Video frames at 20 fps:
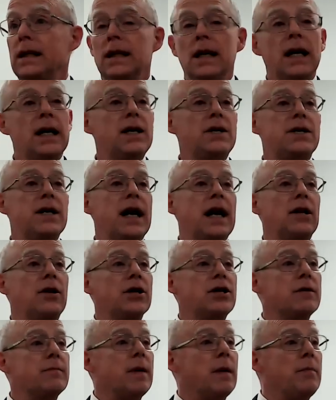And he said, I
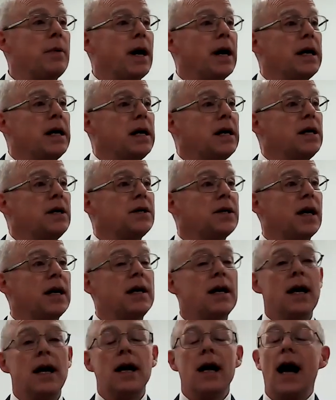looked at my buddy and he
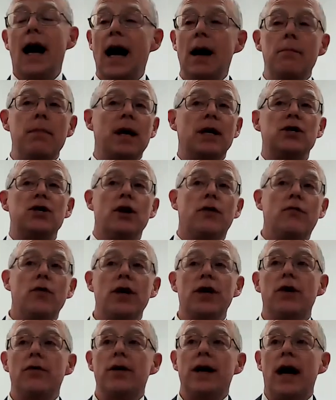said, I bet you if we
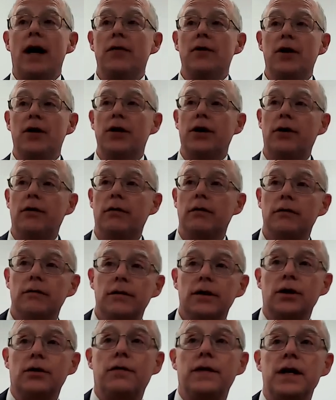go down there, they'll
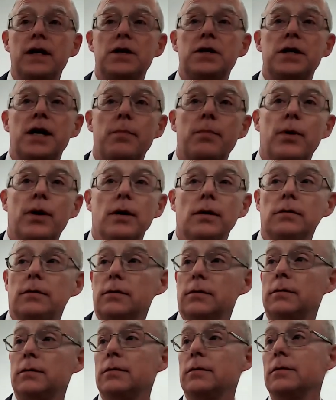they'll feed us supper.
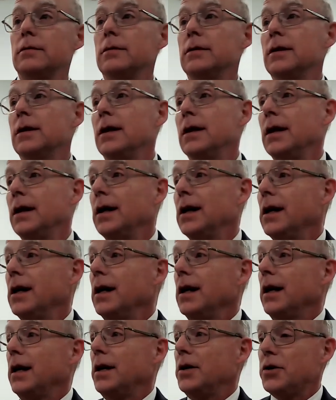
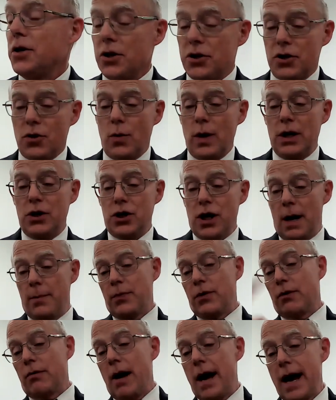And he said, so we
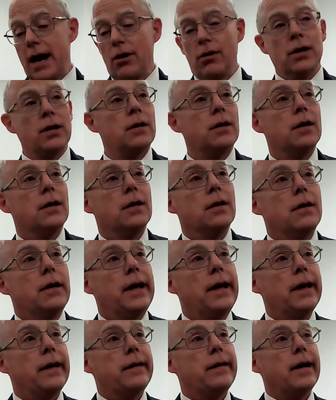jumped the rail and
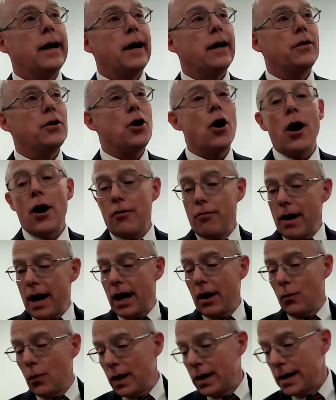and uh, the
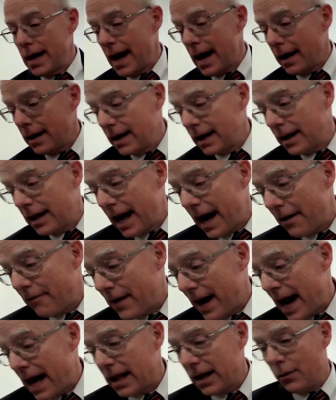guardrail and went down into that
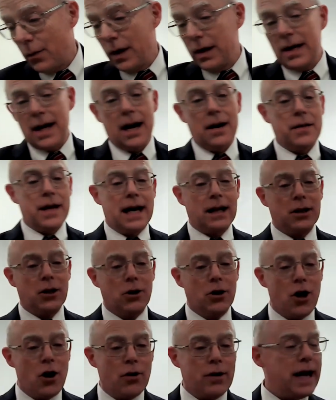valley, went down that little
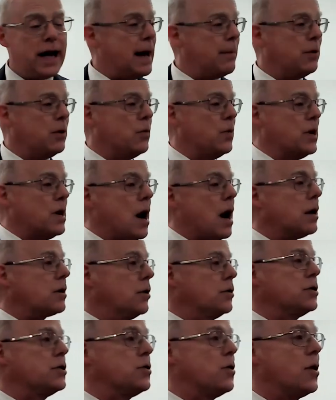log cabin, and we knocked
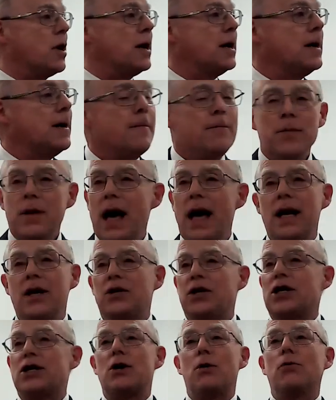on the door. And he
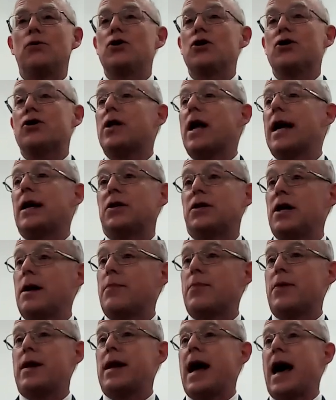says it was just like
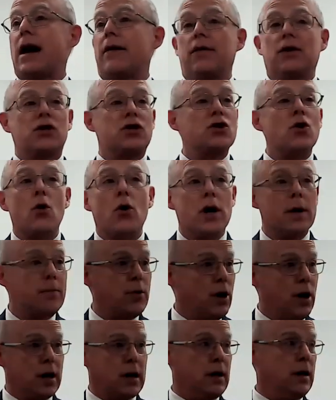something out of a
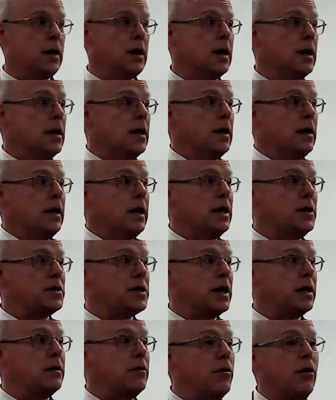storybook. He
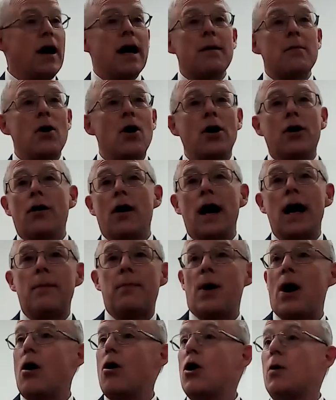said, Grandma and
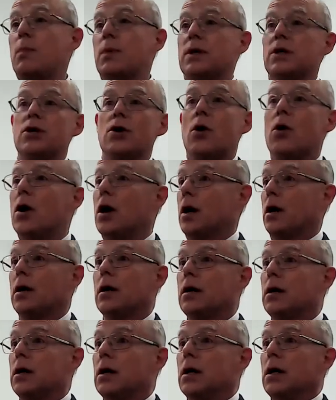Grandpa opened the door.
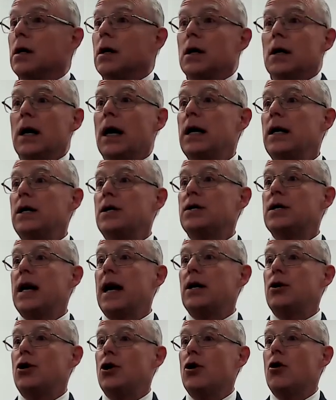And he
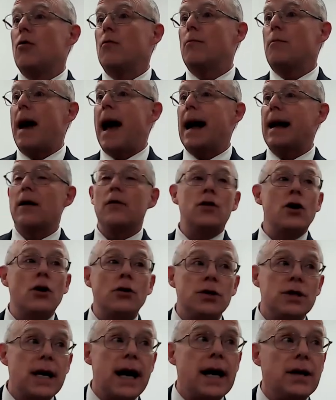said, you know, back in
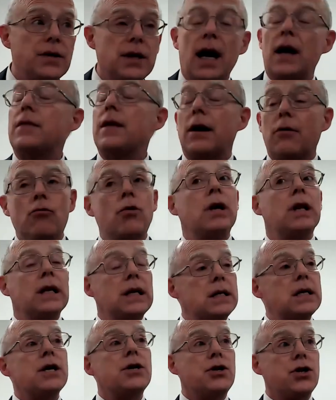those days, and they really
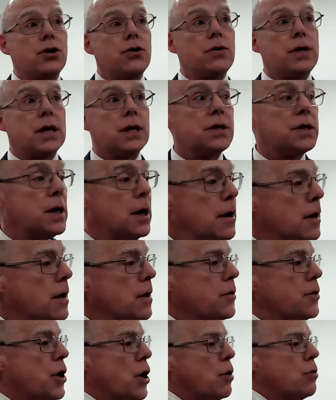did do this.
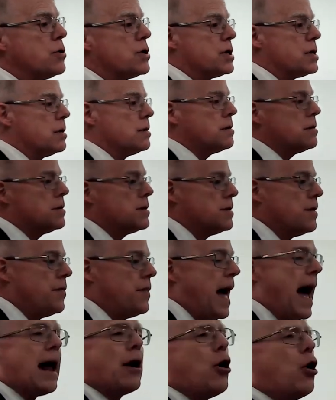Those
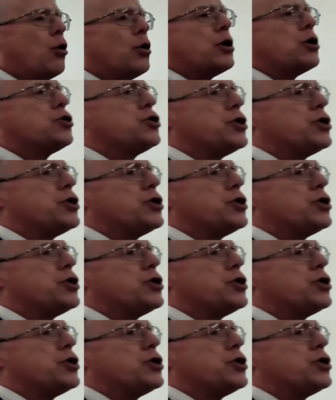that older